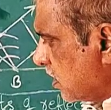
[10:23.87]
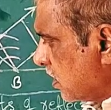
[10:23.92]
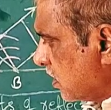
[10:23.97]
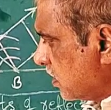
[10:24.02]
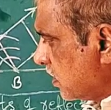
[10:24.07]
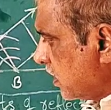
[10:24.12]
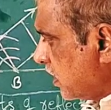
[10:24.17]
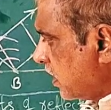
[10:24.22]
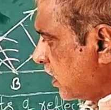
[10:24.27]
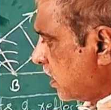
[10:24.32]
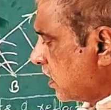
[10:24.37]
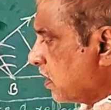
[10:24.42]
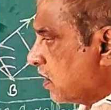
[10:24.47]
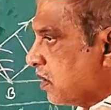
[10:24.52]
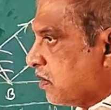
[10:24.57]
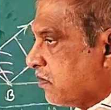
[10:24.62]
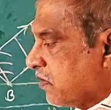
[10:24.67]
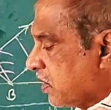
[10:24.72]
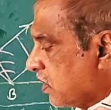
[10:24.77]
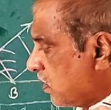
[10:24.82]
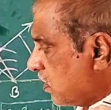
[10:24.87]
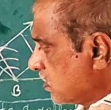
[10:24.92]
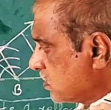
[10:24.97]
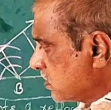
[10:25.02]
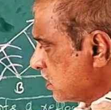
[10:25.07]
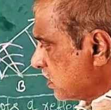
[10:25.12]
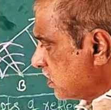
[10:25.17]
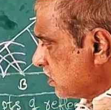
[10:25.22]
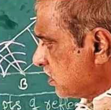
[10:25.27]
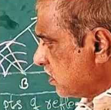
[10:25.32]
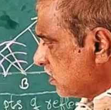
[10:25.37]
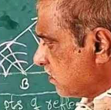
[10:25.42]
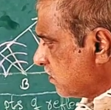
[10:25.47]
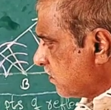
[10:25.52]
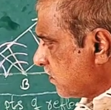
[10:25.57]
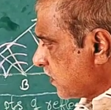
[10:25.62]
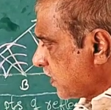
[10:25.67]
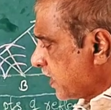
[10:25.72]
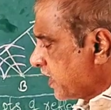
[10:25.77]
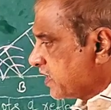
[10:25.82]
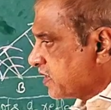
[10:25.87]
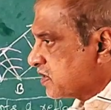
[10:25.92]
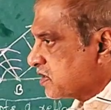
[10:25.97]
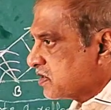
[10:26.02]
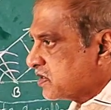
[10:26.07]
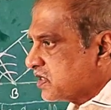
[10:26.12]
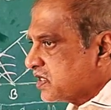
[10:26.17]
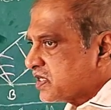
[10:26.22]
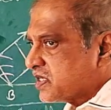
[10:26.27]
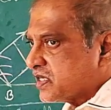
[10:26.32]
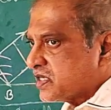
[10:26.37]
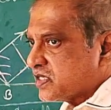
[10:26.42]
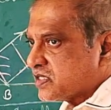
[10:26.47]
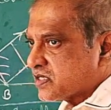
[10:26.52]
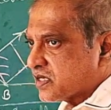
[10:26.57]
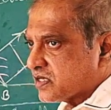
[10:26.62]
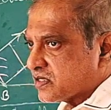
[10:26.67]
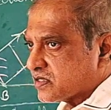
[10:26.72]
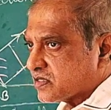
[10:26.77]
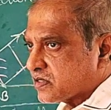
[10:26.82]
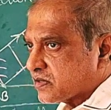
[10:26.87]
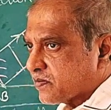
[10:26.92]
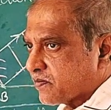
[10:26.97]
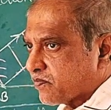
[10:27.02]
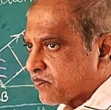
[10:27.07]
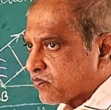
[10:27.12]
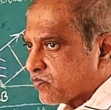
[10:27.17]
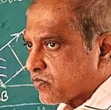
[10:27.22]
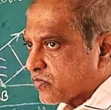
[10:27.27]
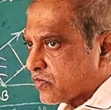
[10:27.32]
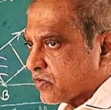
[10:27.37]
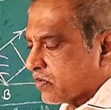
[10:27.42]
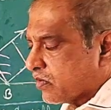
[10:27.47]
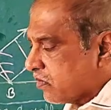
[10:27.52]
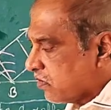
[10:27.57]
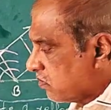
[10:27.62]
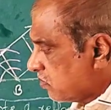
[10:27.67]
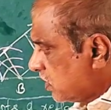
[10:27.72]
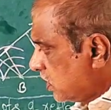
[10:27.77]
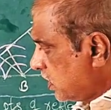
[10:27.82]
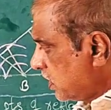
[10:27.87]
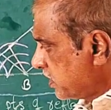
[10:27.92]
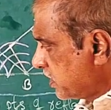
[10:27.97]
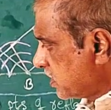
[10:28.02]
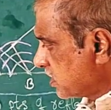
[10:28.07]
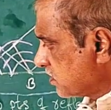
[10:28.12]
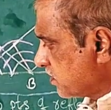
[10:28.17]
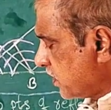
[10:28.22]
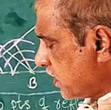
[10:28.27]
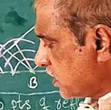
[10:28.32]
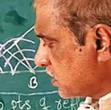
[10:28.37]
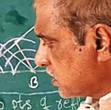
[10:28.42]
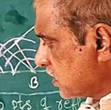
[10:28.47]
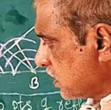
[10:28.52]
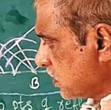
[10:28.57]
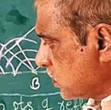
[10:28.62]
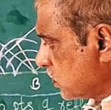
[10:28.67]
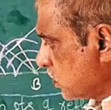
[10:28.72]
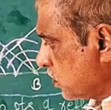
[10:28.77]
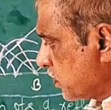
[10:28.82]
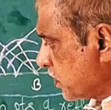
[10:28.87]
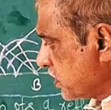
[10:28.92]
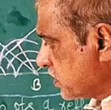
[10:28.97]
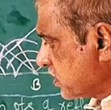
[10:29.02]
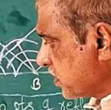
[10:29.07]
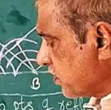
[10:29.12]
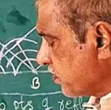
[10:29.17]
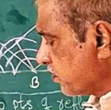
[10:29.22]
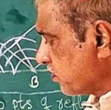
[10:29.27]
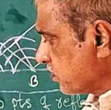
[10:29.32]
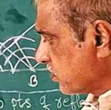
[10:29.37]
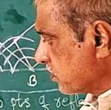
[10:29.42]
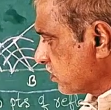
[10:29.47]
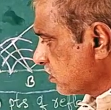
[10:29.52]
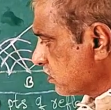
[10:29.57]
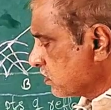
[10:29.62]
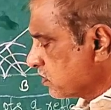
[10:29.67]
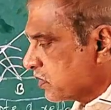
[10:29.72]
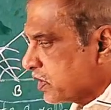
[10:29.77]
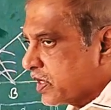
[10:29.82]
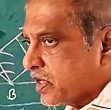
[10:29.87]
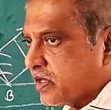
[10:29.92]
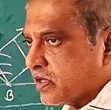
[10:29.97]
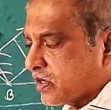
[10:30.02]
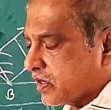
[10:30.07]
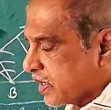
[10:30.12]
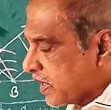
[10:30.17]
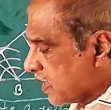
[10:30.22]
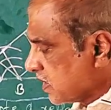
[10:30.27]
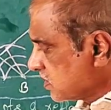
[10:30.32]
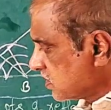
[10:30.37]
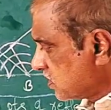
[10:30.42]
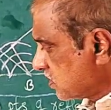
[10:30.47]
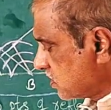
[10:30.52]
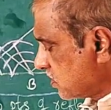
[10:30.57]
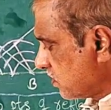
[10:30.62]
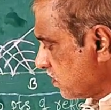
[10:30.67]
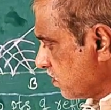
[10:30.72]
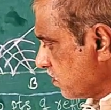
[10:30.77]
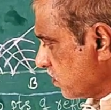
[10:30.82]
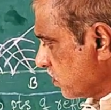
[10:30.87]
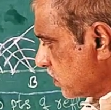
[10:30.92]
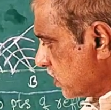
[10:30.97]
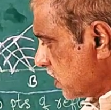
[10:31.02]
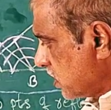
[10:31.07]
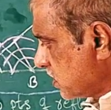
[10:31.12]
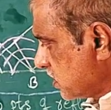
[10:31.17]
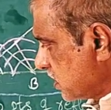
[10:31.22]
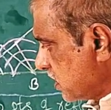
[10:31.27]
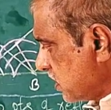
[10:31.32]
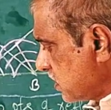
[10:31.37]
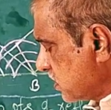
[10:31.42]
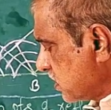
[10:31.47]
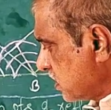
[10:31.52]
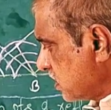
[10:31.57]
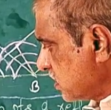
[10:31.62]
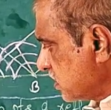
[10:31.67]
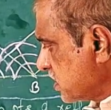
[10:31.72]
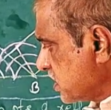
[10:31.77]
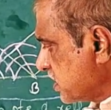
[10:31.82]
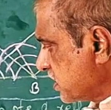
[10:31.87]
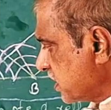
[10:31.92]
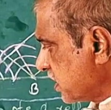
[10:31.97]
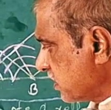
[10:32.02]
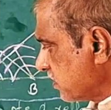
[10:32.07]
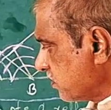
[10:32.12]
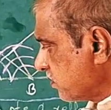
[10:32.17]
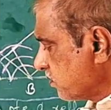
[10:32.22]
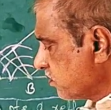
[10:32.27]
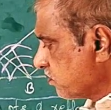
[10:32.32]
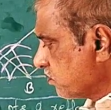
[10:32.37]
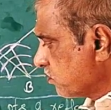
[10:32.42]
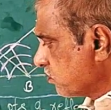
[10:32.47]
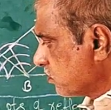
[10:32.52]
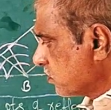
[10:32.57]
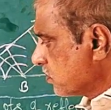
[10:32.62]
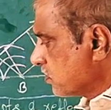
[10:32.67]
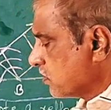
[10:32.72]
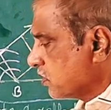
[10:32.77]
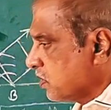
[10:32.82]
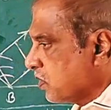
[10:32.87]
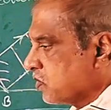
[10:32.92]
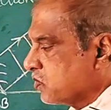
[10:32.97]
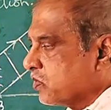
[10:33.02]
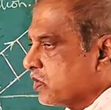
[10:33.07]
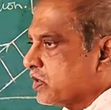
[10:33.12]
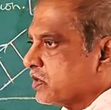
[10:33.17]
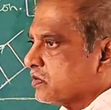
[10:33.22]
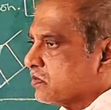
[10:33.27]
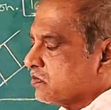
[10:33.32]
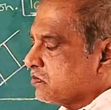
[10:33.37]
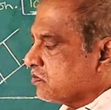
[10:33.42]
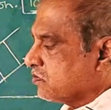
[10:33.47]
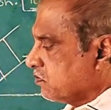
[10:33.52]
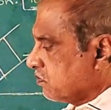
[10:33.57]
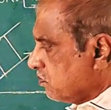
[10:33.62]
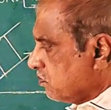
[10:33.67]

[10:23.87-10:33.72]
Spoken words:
the velocity of light decreases while it is passing through prism, the glass. That is the reason tilting downward.